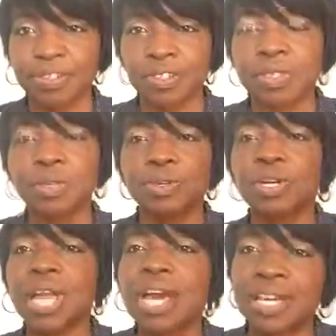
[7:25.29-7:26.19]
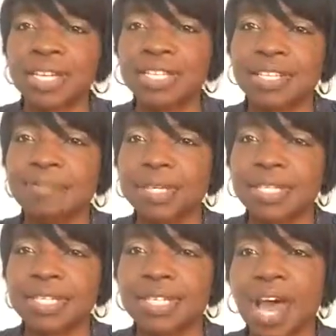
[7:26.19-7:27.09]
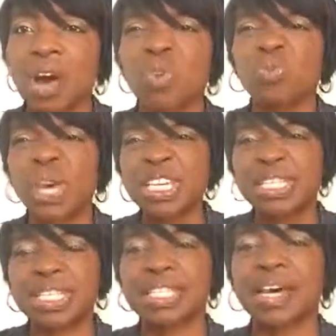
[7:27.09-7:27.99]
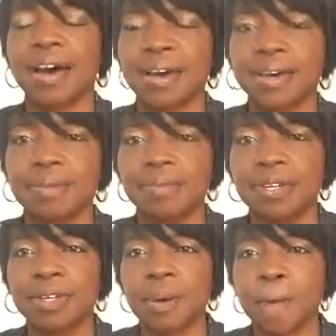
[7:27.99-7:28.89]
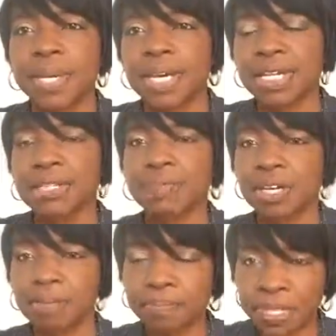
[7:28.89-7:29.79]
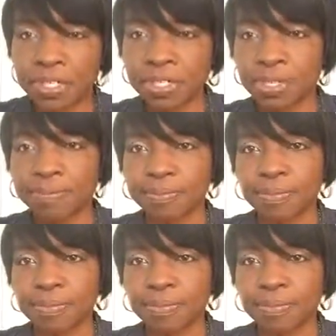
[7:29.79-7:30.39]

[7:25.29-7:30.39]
So you're not going to see me just out wasting time, because I'm on a mission